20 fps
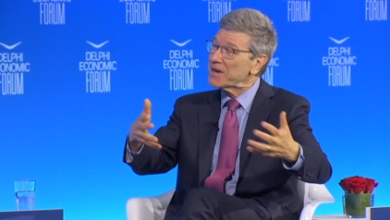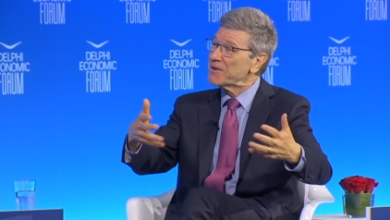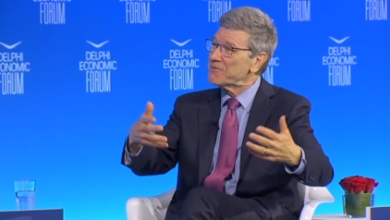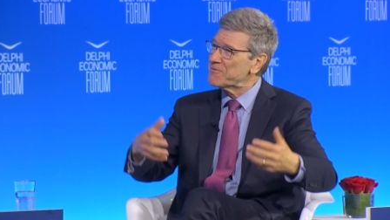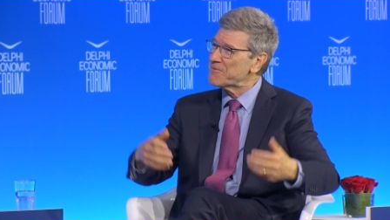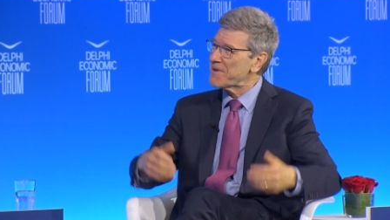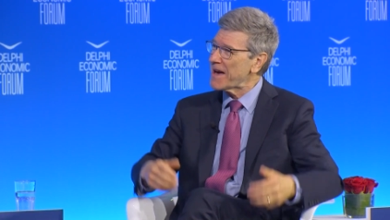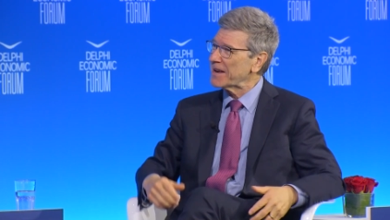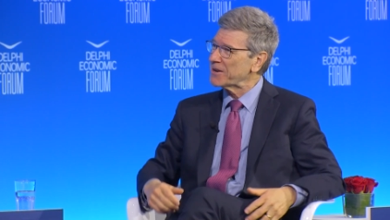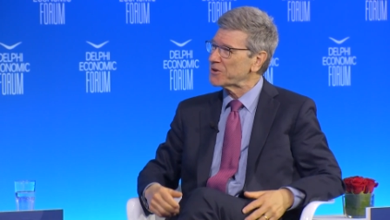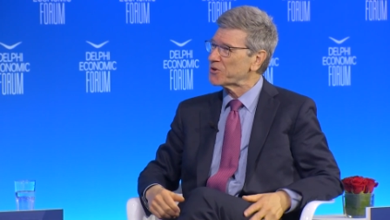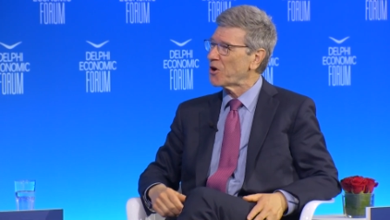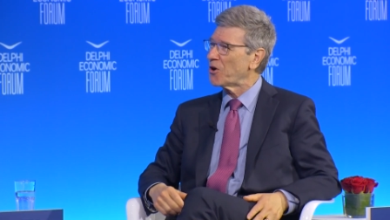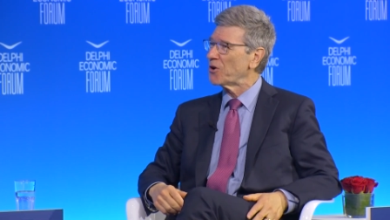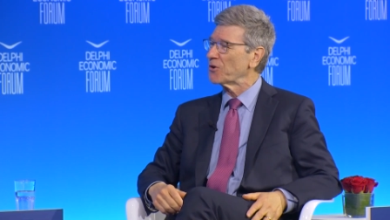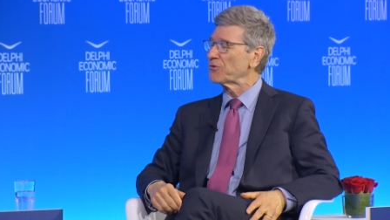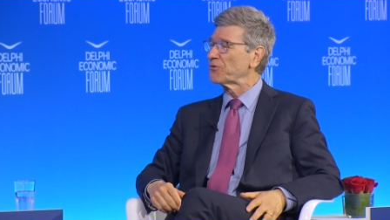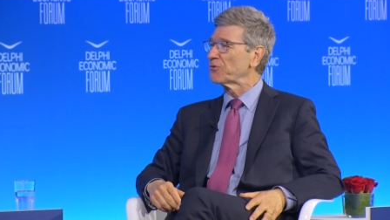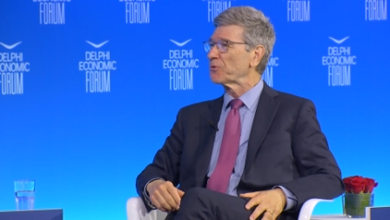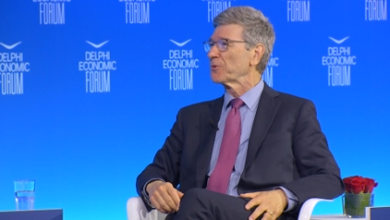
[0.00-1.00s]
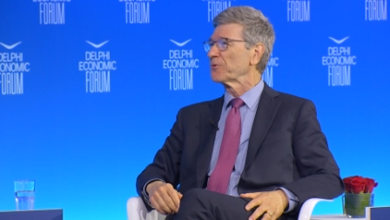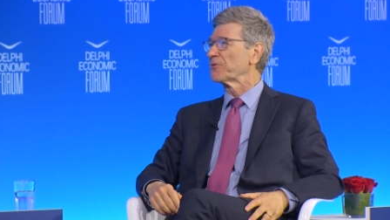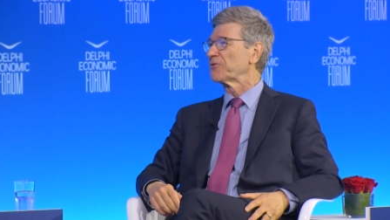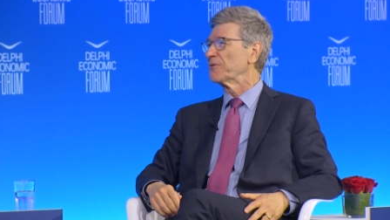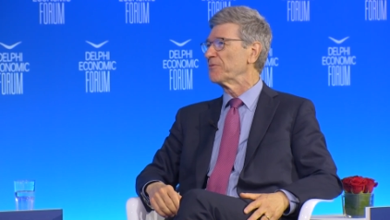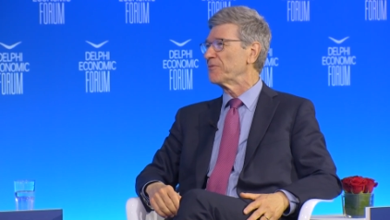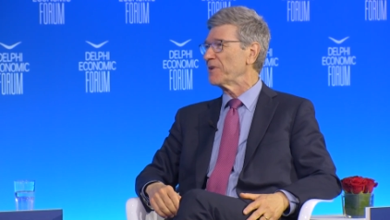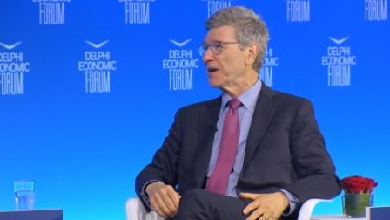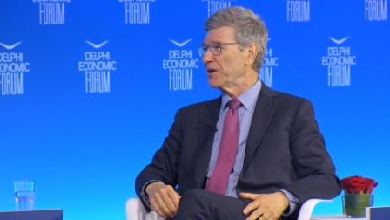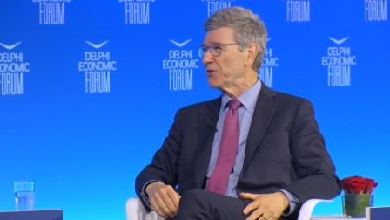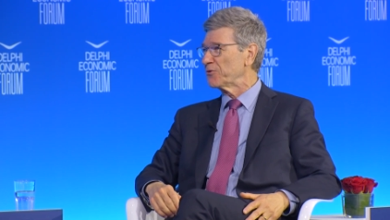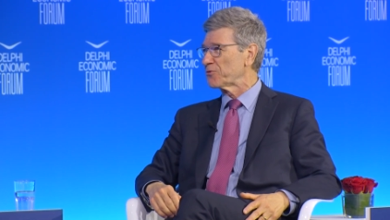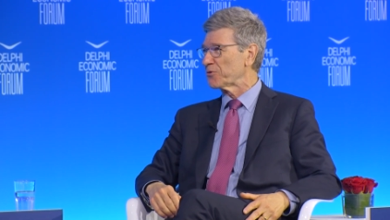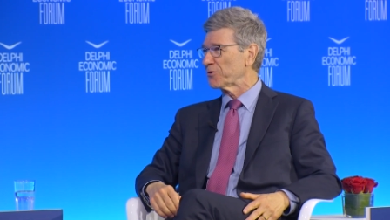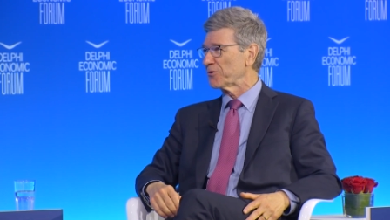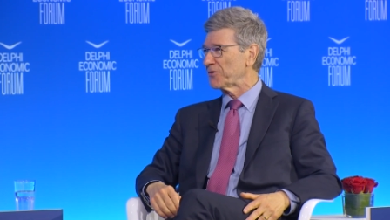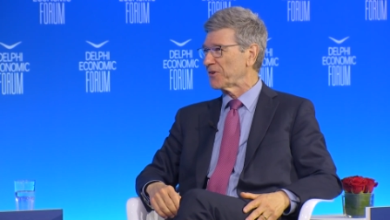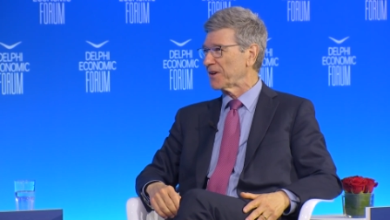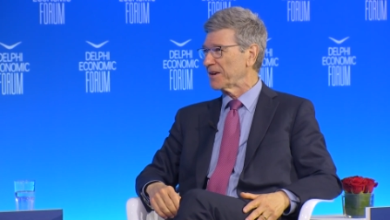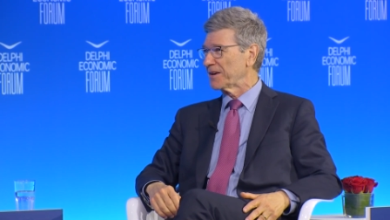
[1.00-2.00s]
invent all sorts of
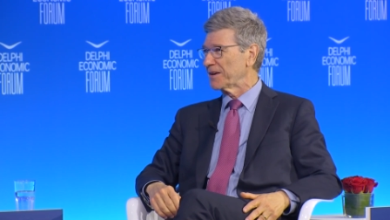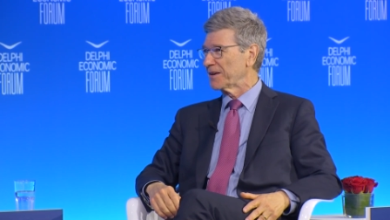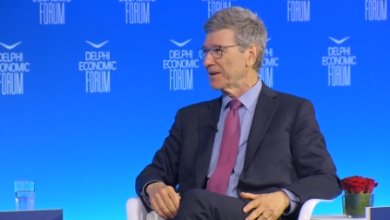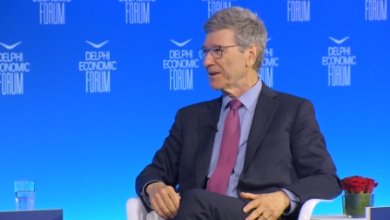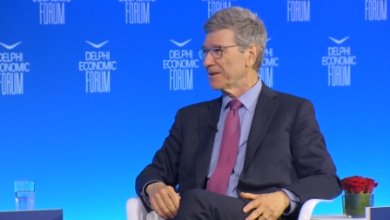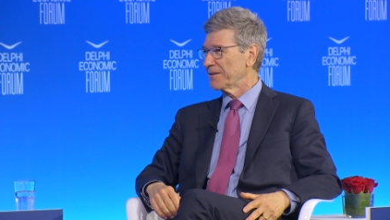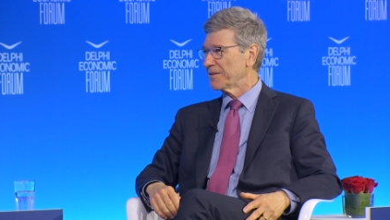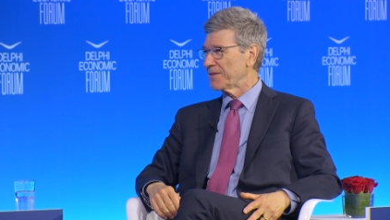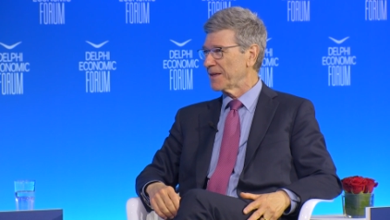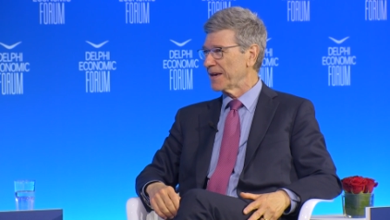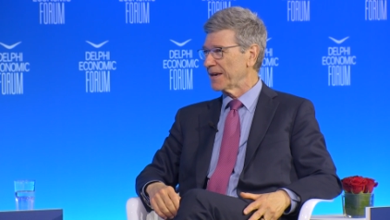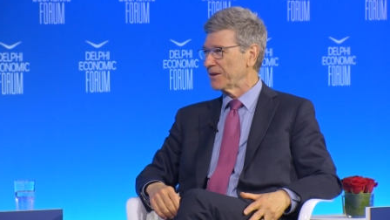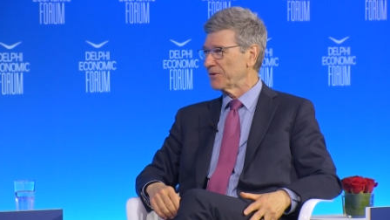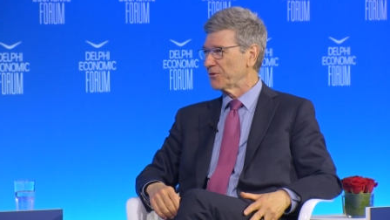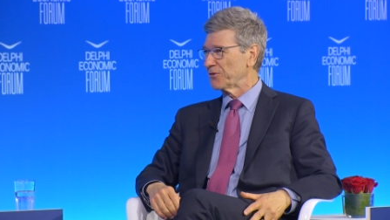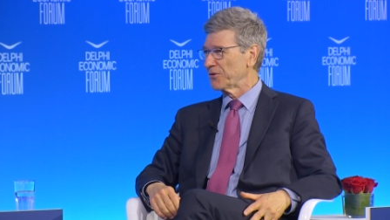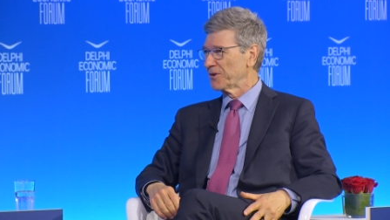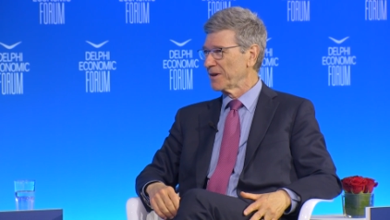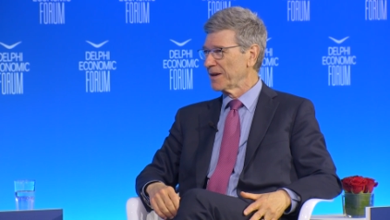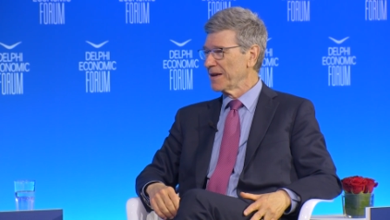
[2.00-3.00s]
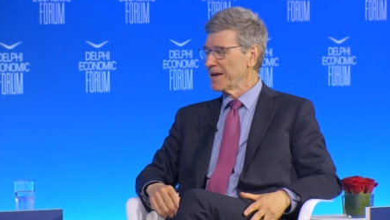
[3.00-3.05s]
interesting things.